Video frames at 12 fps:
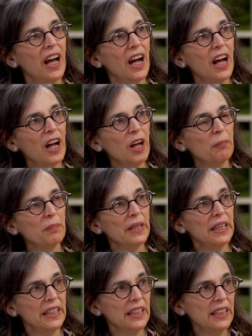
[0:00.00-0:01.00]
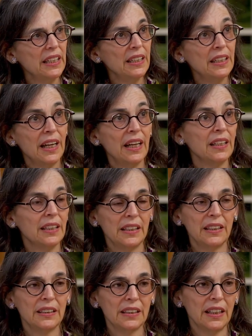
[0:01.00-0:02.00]
Um, he
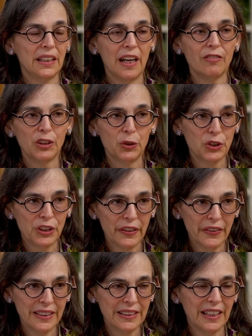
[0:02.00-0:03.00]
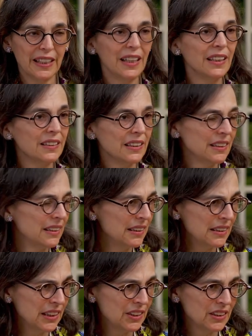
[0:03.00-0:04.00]
he's an evolutionary
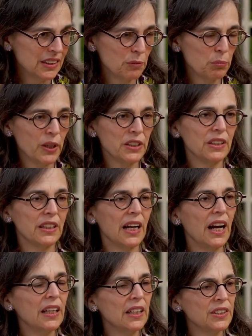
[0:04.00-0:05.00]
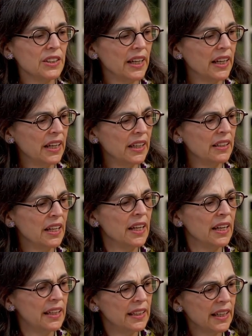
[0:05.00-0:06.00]
psychologist, teaches at Boston College, and
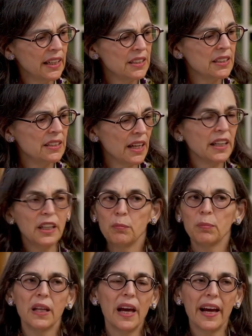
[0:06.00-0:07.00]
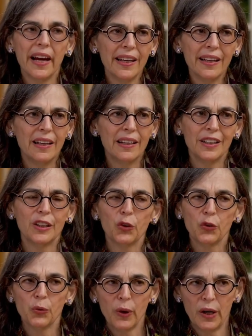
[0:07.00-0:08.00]
he has studied play, you know,
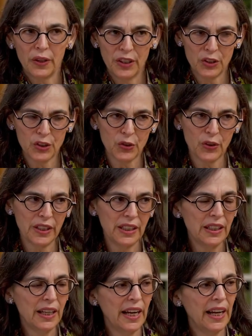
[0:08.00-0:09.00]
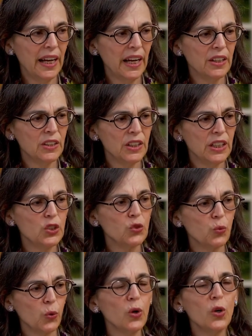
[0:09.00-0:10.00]
throughout history and its
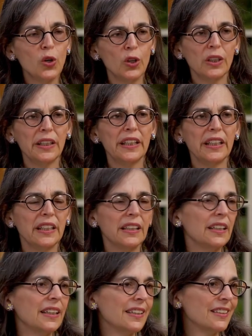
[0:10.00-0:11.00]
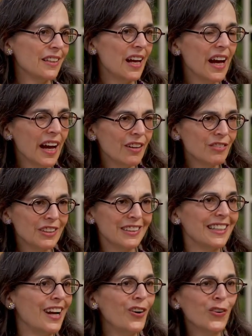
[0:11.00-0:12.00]
role in kids' lives. It's
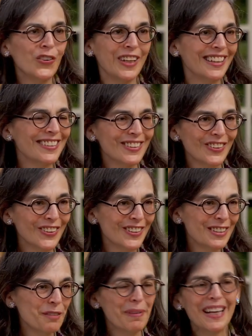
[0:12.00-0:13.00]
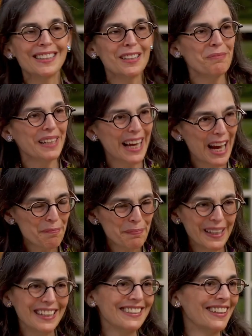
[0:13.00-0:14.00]
how kids learn to make something
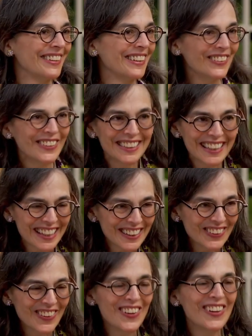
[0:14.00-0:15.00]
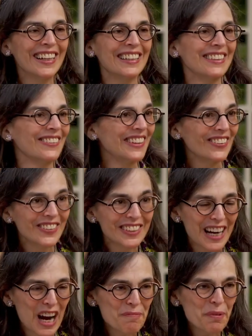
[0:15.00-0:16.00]
happen. It's how they learn to get along. It's how they learn to
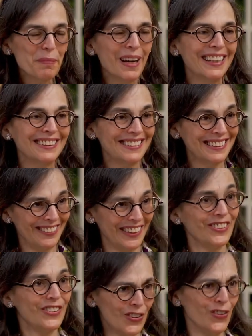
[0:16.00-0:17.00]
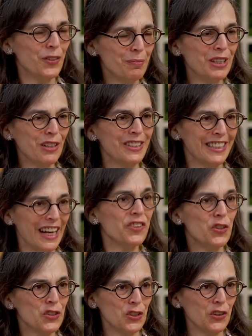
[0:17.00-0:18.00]
compromise. It's how they learn to hold themselves
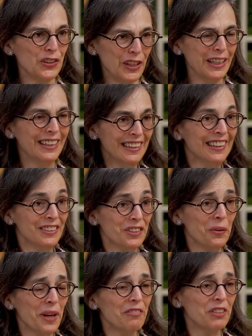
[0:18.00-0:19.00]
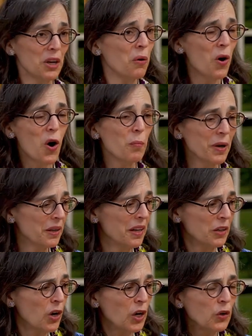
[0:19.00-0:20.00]
together so that they don't have to go home
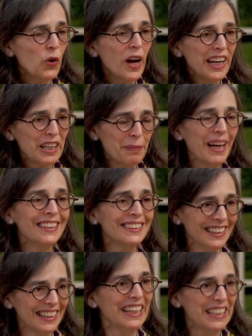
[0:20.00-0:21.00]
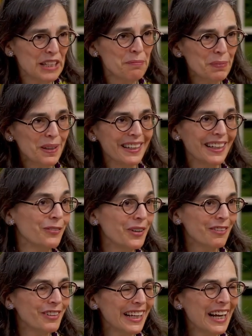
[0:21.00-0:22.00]
a, a, a crying mess and can keep playing
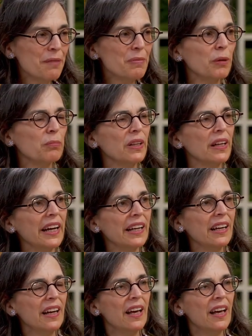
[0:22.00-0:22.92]
whatever game they're playing.